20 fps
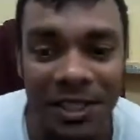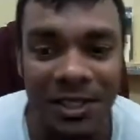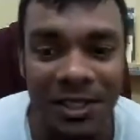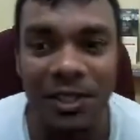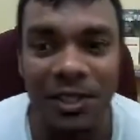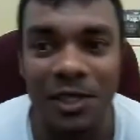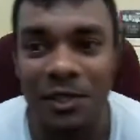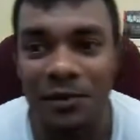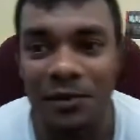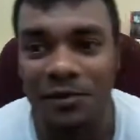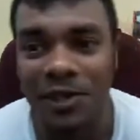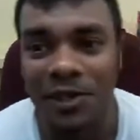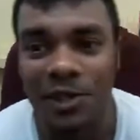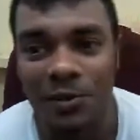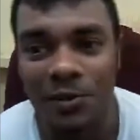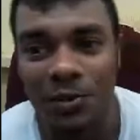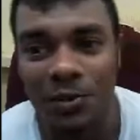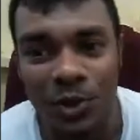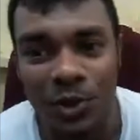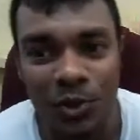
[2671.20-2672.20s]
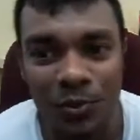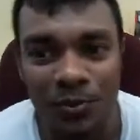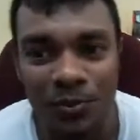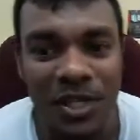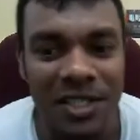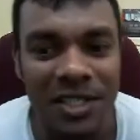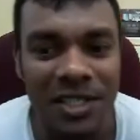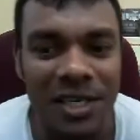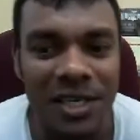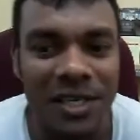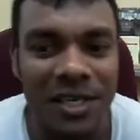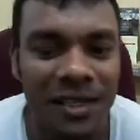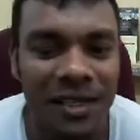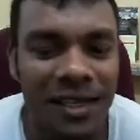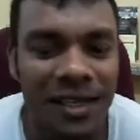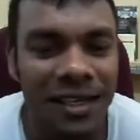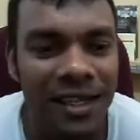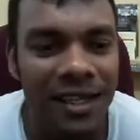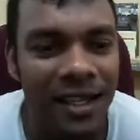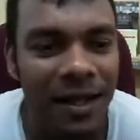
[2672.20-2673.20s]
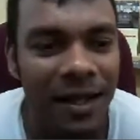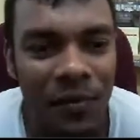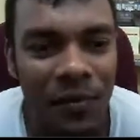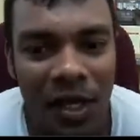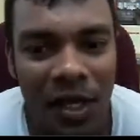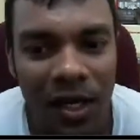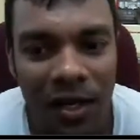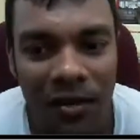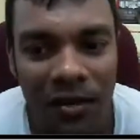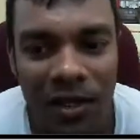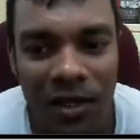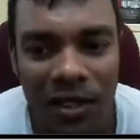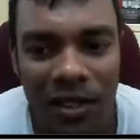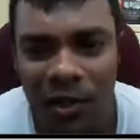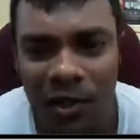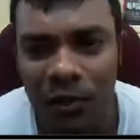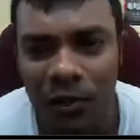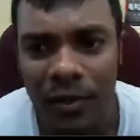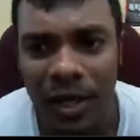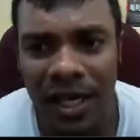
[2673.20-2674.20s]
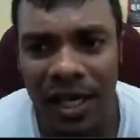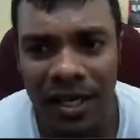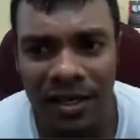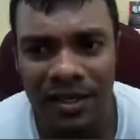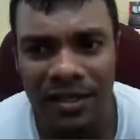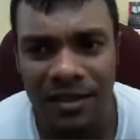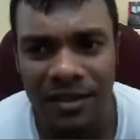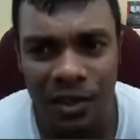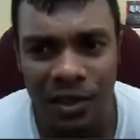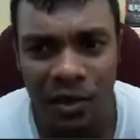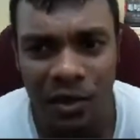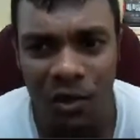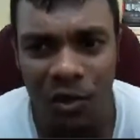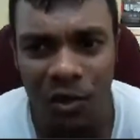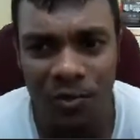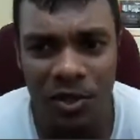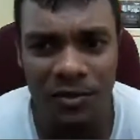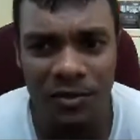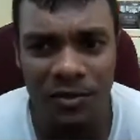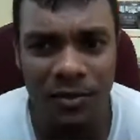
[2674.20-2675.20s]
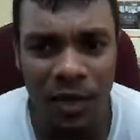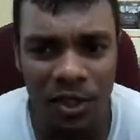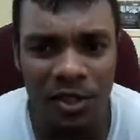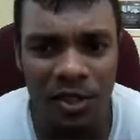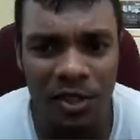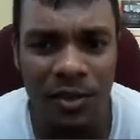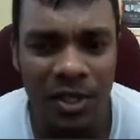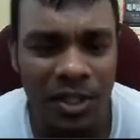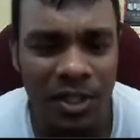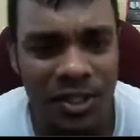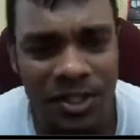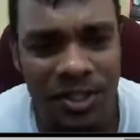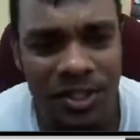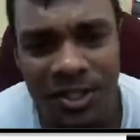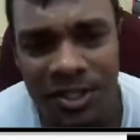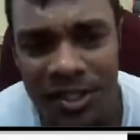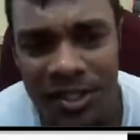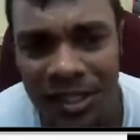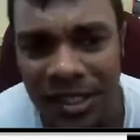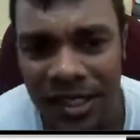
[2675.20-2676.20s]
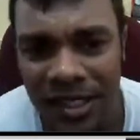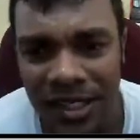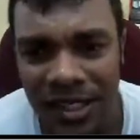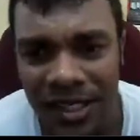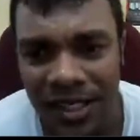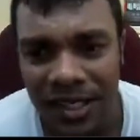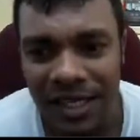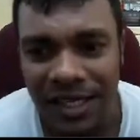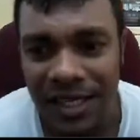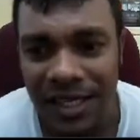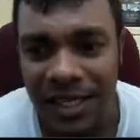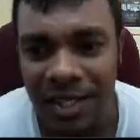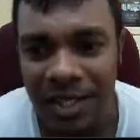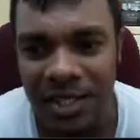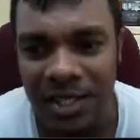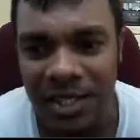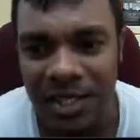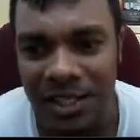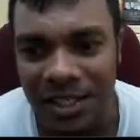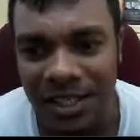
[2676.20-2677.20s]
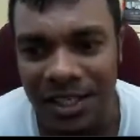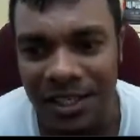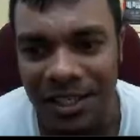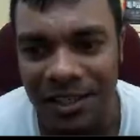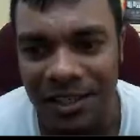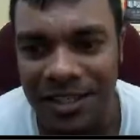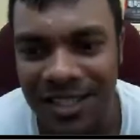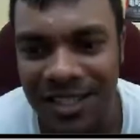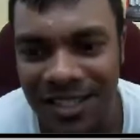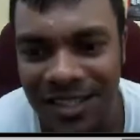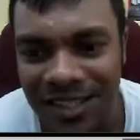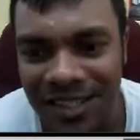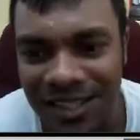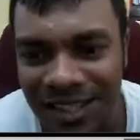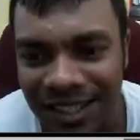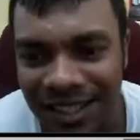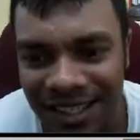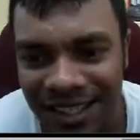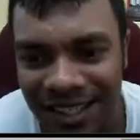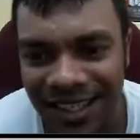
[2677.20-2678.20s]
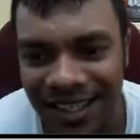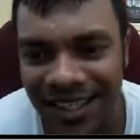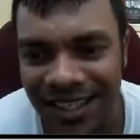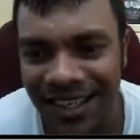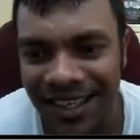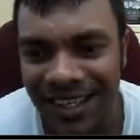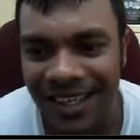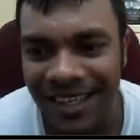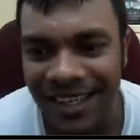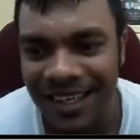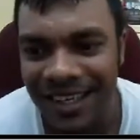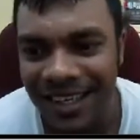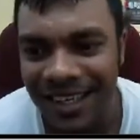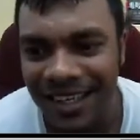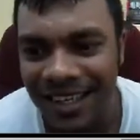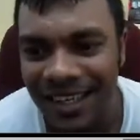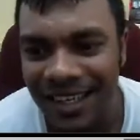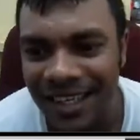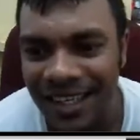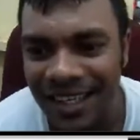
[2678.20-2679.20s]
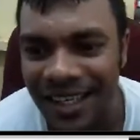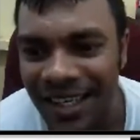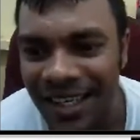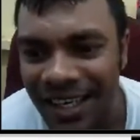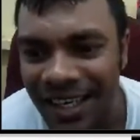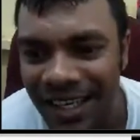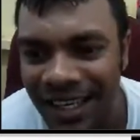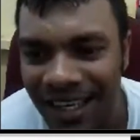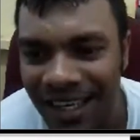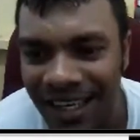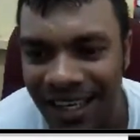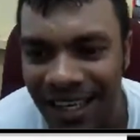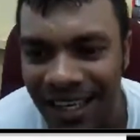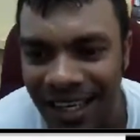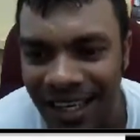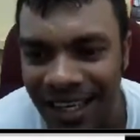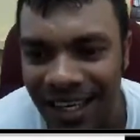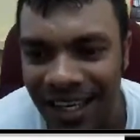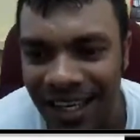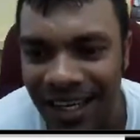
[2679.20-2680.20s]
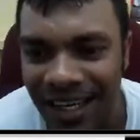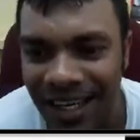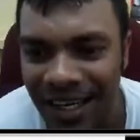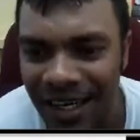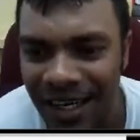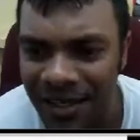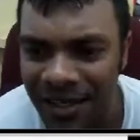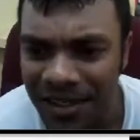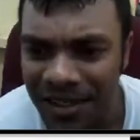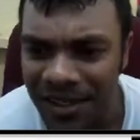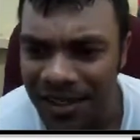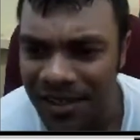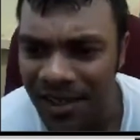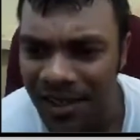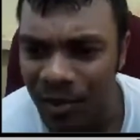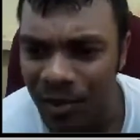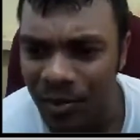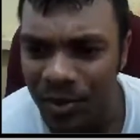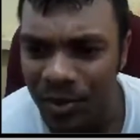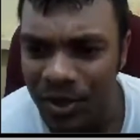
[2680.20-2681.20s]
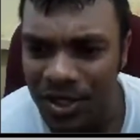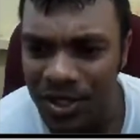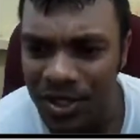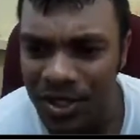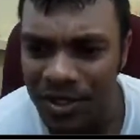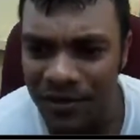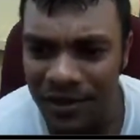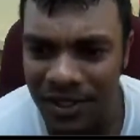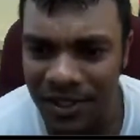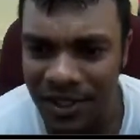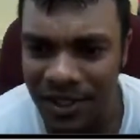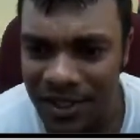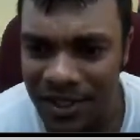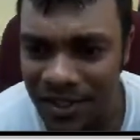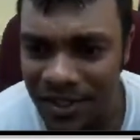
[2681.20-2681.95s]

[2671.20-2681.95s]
um, then it might make it easier. I'd like to see better file management. I'd like to see the, the group chat, thread management, and perhaps a tag cloud for those of us